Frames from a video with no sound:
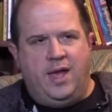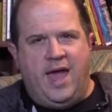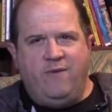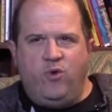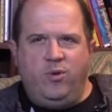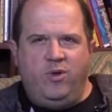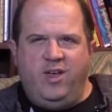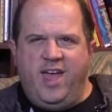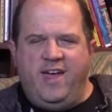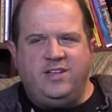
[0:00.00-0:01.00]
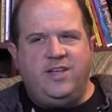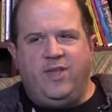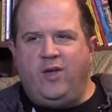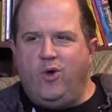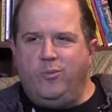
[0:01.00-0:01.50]
I just have
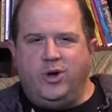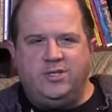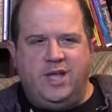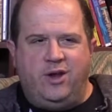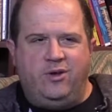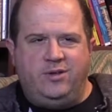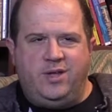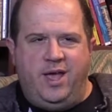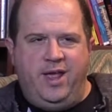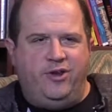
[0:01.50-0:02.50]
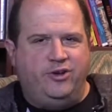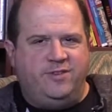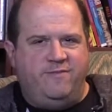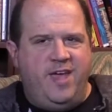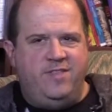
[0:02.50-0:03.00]
like one person that enters
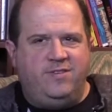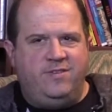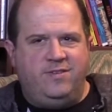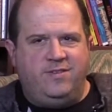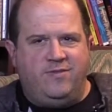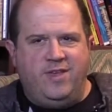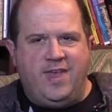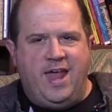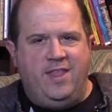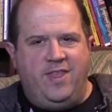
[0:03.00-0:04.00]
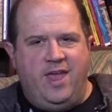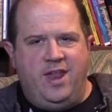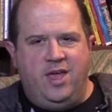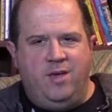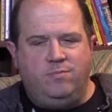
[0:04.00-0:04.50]
events and stuff like that, and then